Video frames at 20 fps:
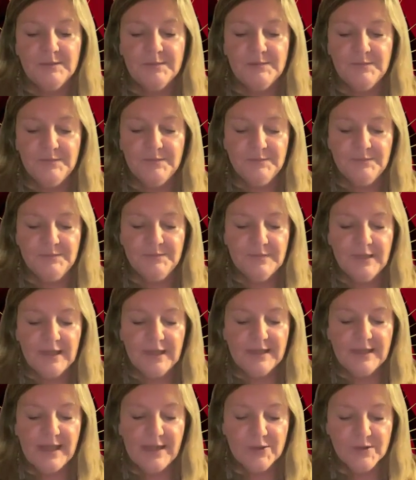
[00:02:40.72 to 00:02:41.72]

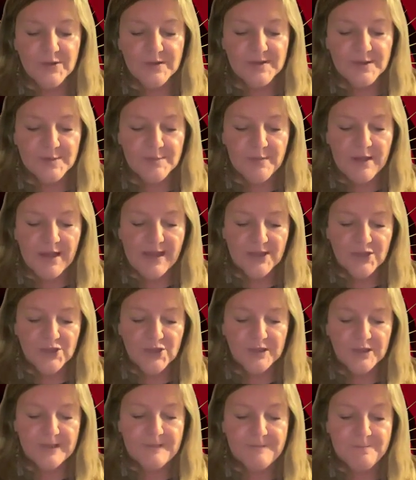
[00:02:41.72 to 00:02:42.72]
And now just
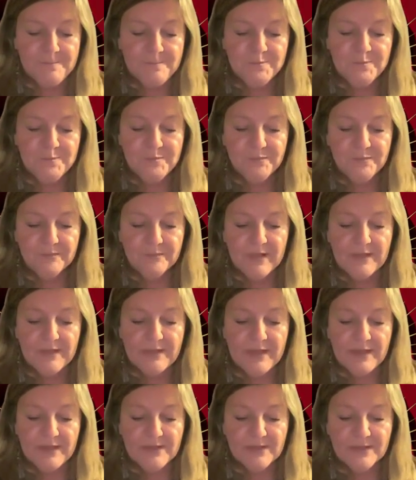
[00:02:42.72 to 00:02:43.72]
imagine
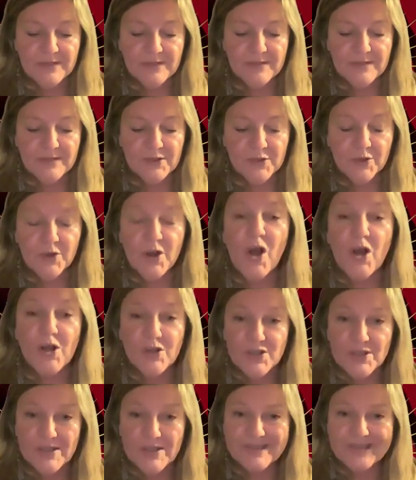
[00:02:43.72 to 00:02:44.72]
that your
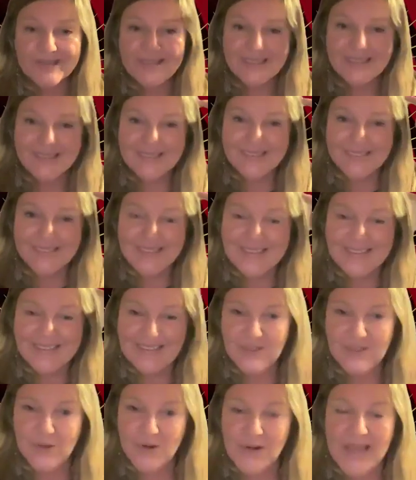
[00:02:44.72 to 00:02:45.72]
consciousness is
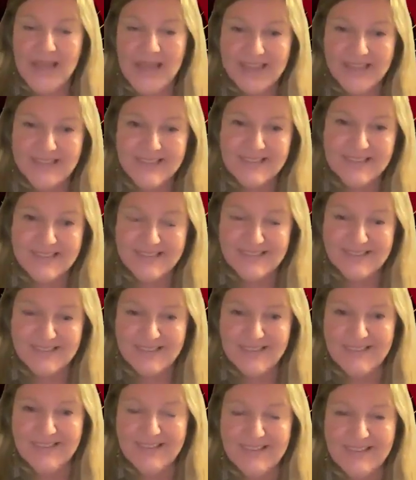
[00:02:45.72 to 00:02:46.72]
in your head,
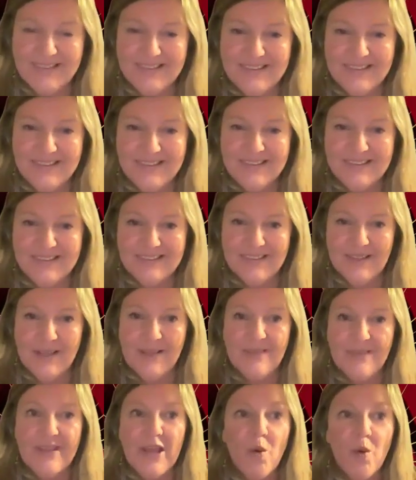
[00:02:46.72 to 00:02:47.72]

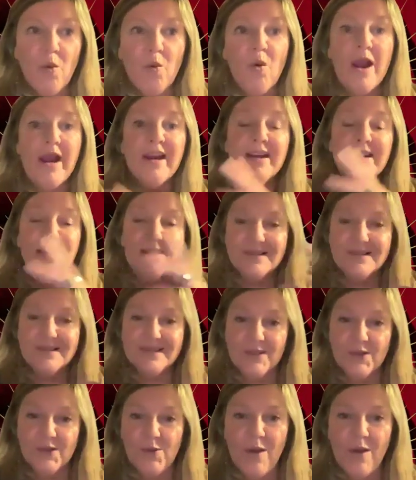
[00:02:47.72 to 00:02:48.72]
the
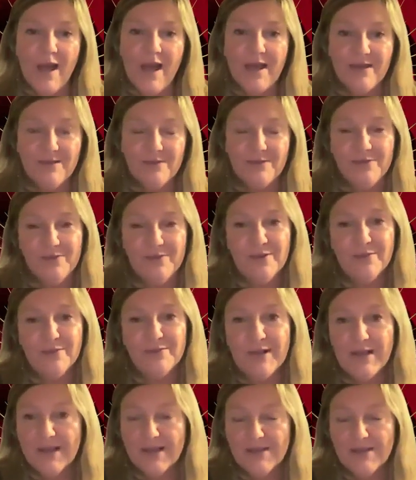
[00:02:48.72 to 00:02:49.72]
awareness that you have
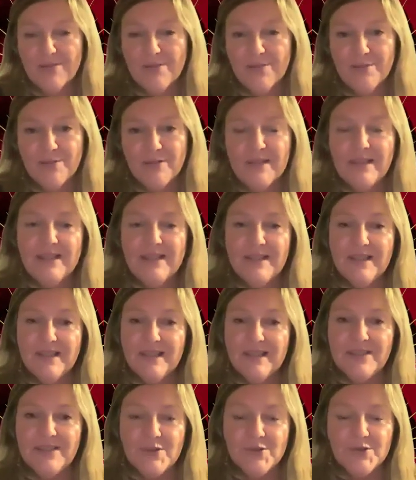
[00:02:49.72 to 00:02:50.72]
of life
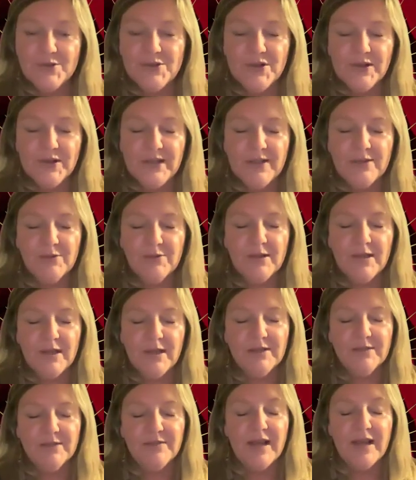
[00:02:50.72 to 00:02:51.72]
and your journey through
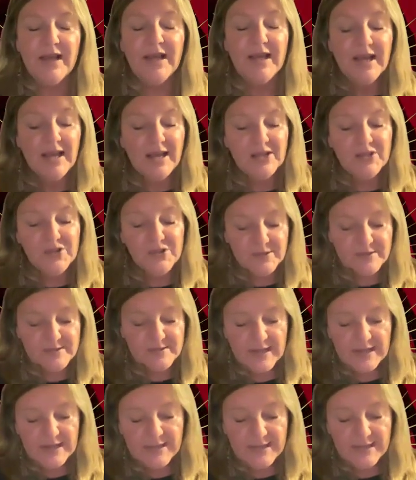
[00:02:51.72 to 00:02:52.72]
life, and
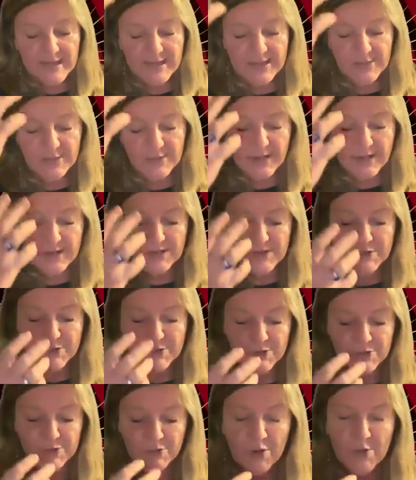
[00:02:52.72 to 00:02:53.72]
just allow that
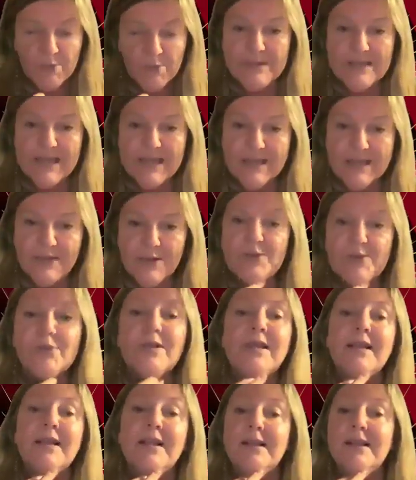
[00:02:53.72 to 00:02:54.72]
to drop down
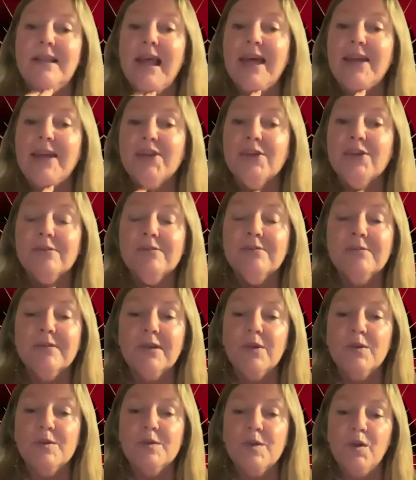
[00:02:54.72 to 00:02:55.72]
through a little ladder
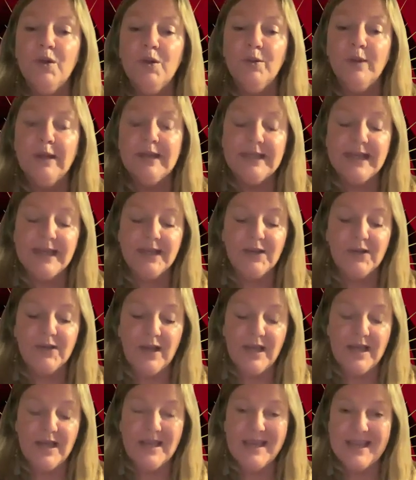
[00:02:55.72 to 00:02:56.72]
that goes all the way
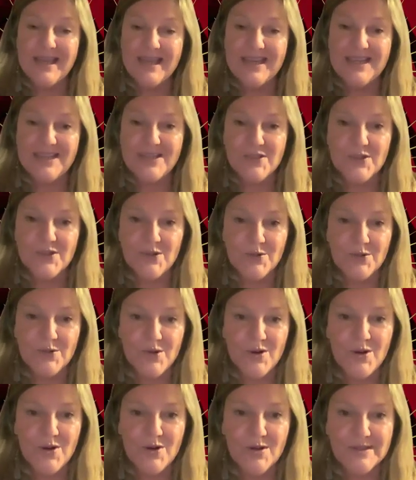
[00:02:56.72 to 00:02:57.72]
down into your
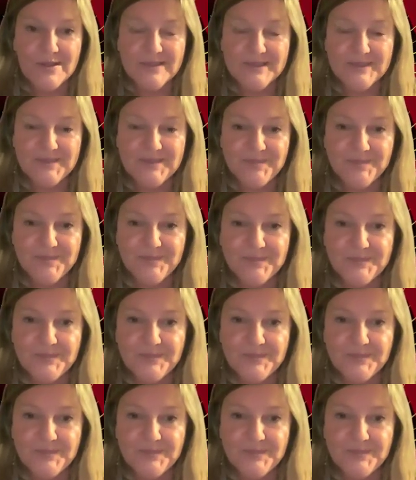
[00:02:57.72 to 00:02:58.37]
heart.